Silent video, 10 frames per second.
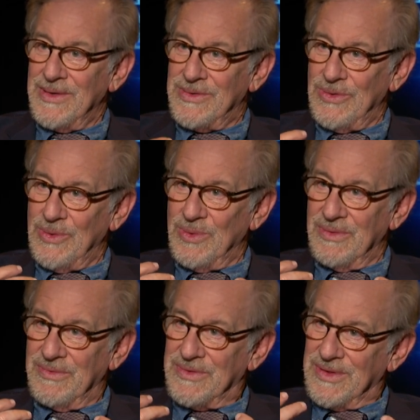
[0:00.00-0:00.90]
to
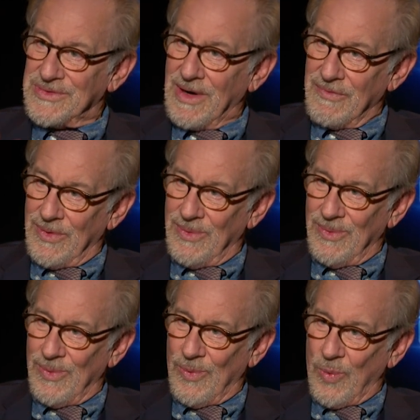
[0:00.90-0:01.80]
discover
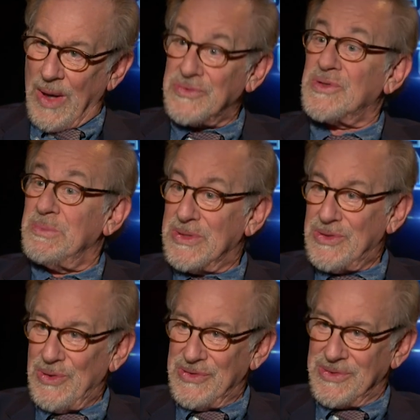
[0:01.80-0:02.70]
what's to be
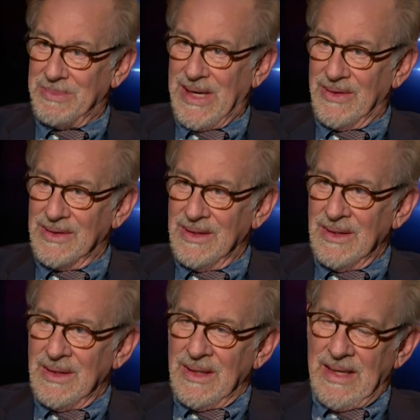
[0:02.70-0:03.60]
curious about?
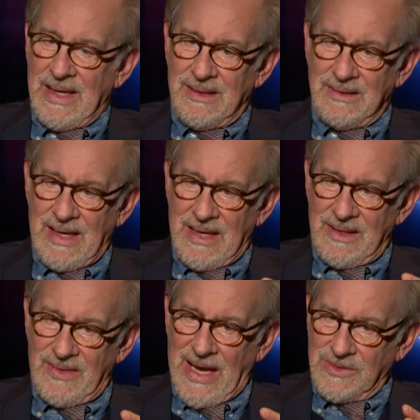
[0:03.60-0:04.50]
and
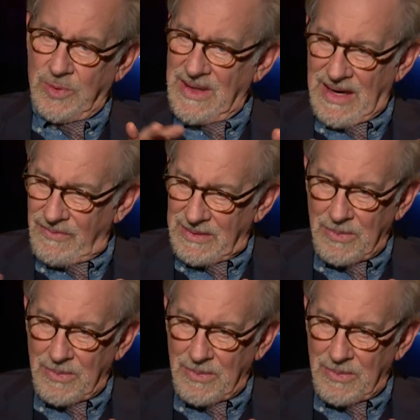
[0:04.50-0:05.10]
and that's what every